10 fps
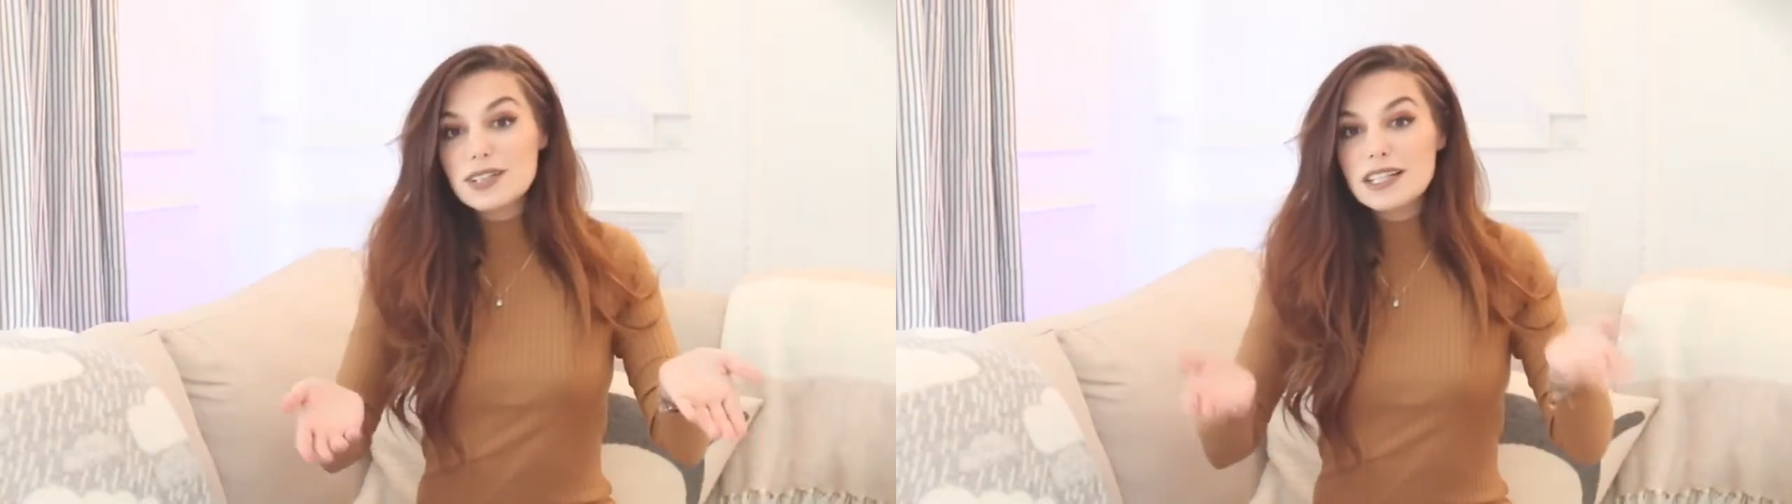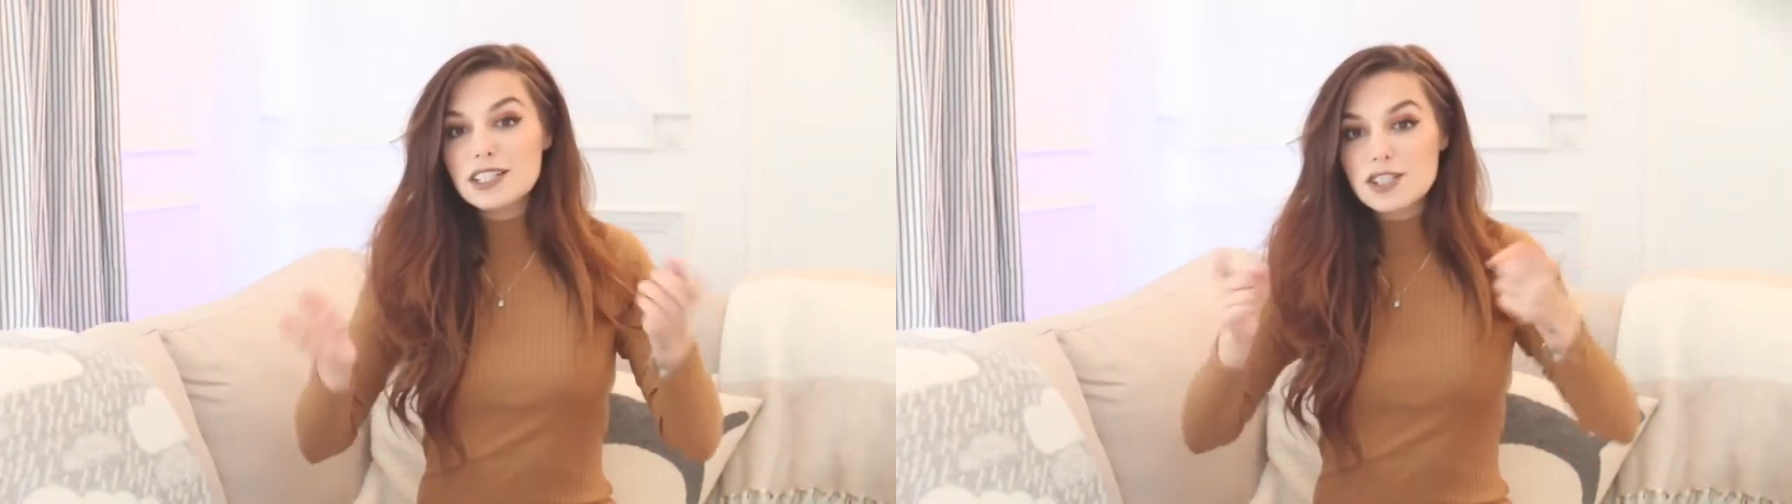
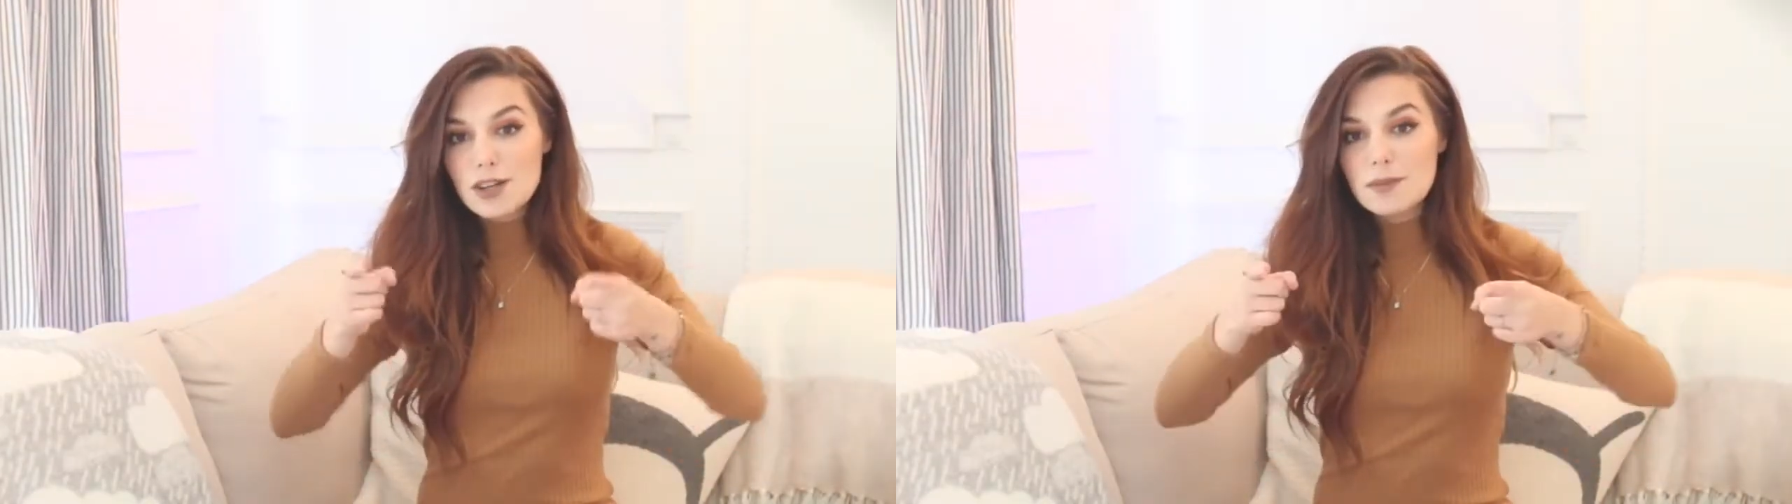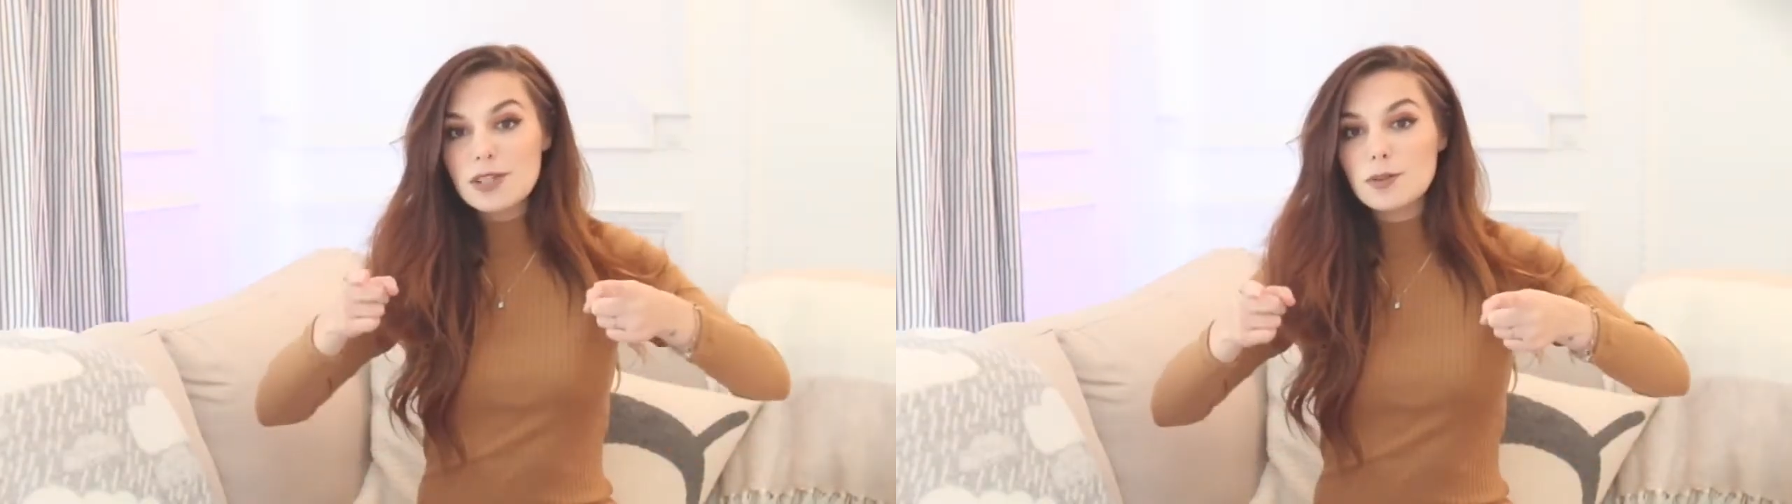it,
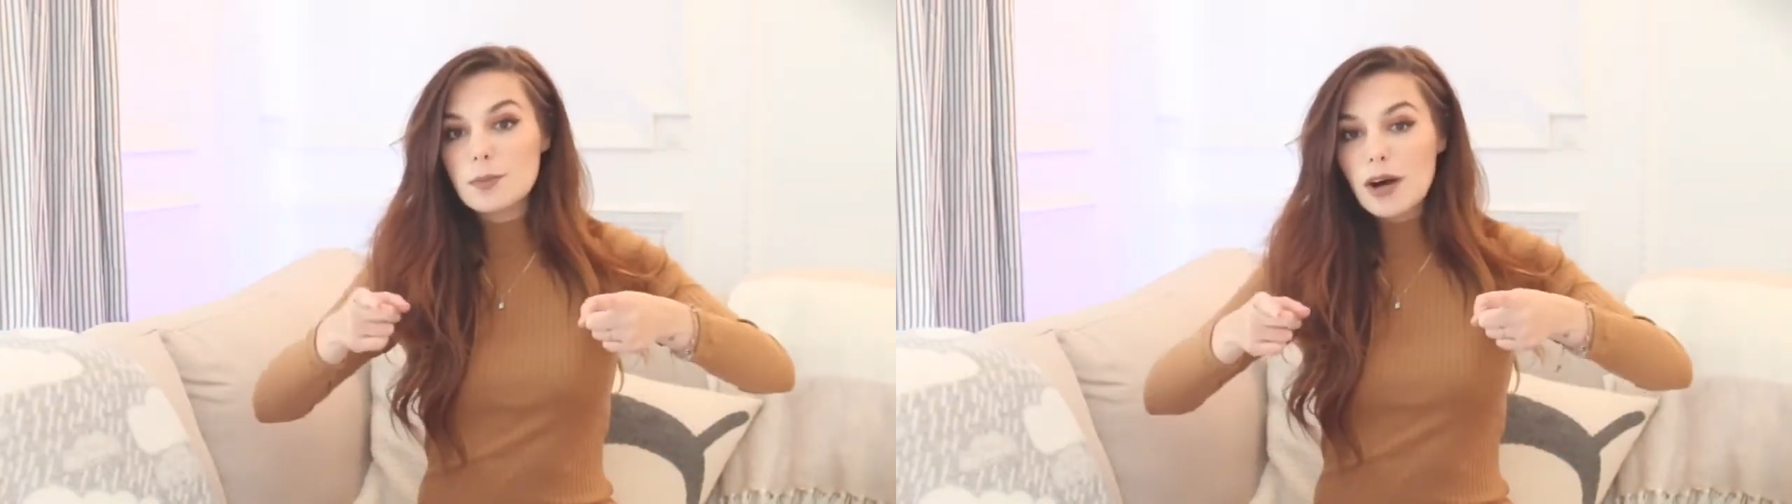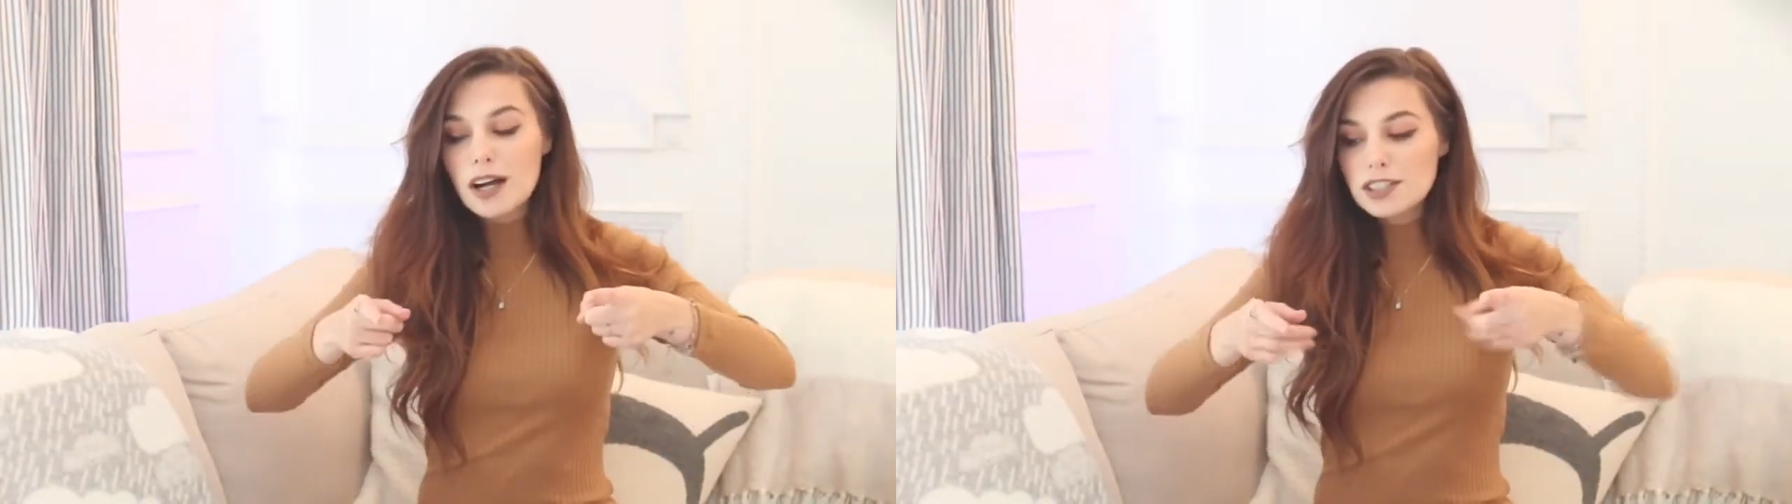show me your
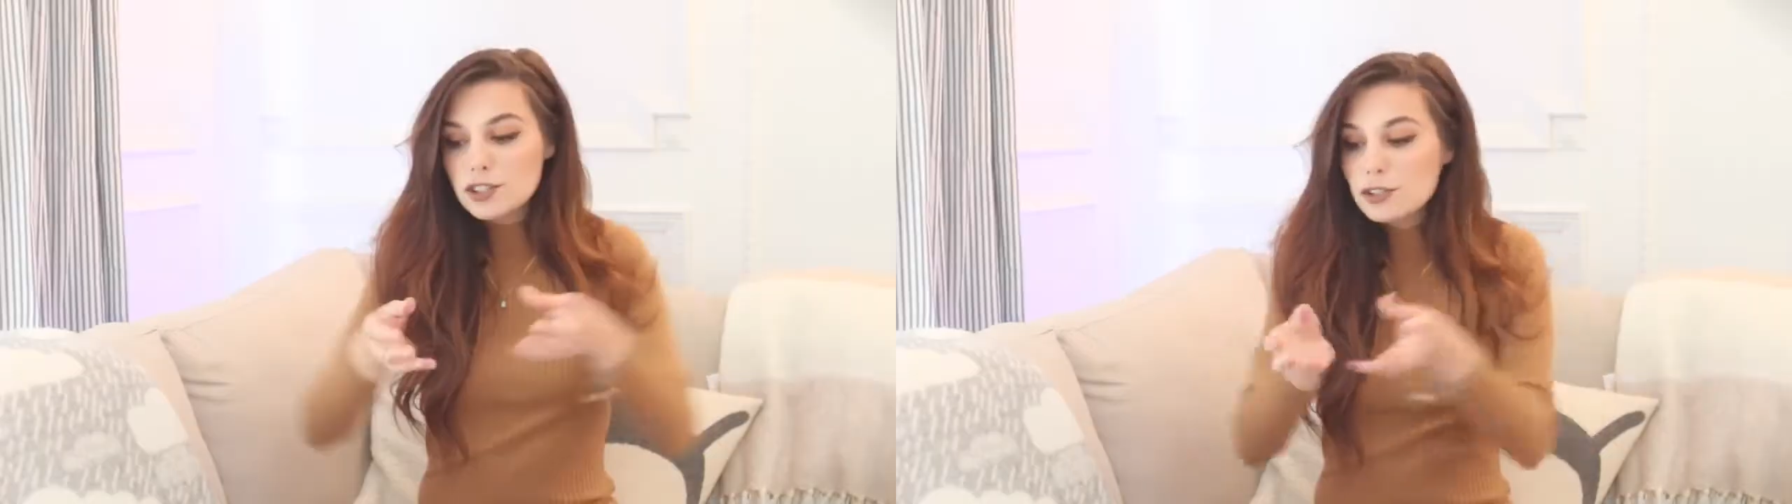pot,